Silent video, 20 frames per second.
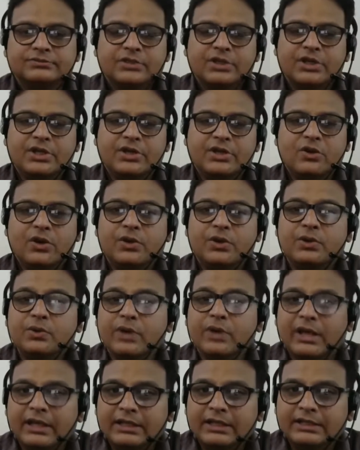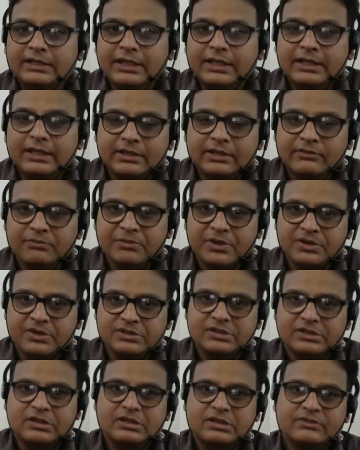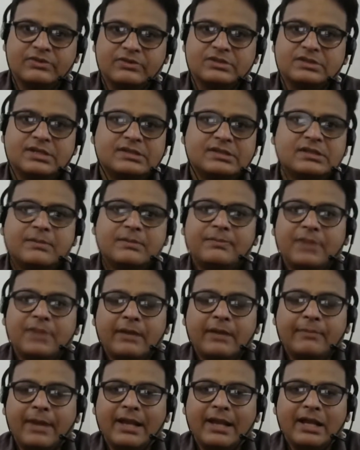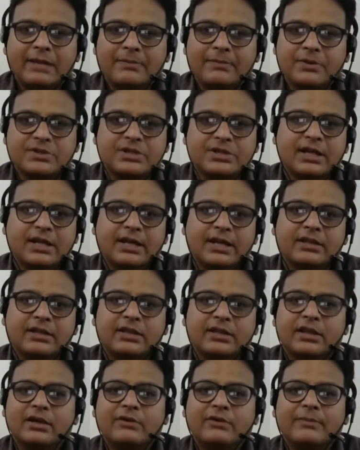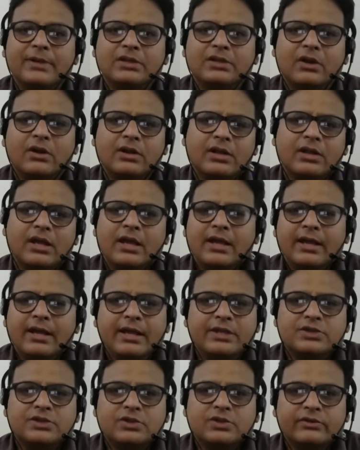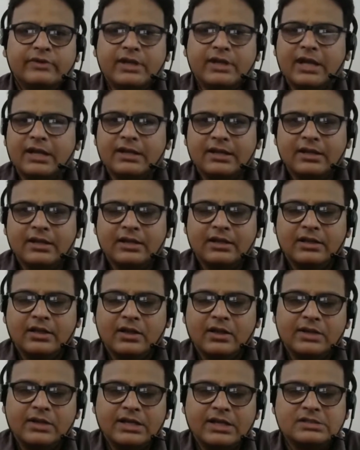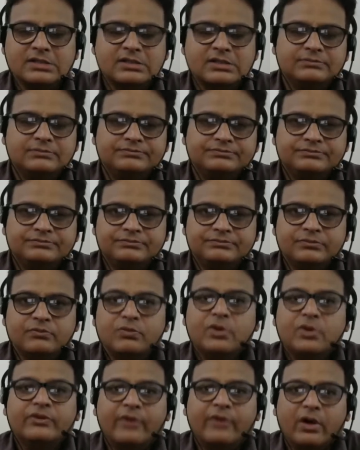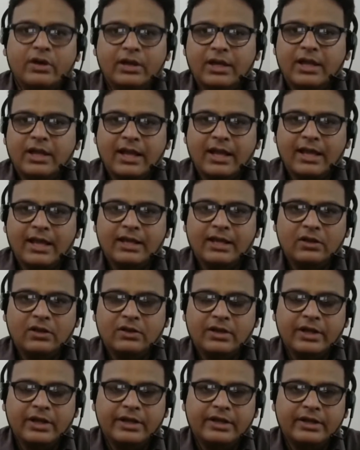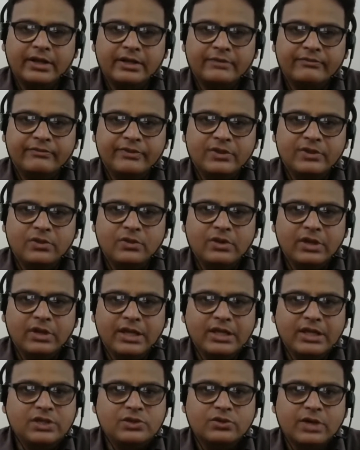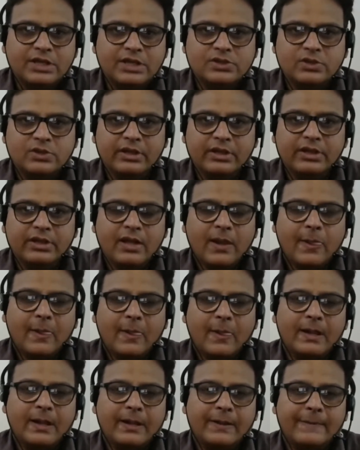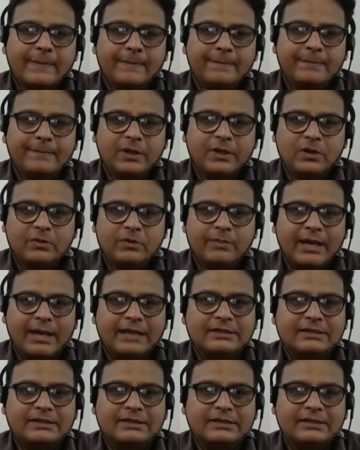did not do anything, because this was just a pilot project, and the government thought it's over, and now let's move on. And we don't need to actually, buy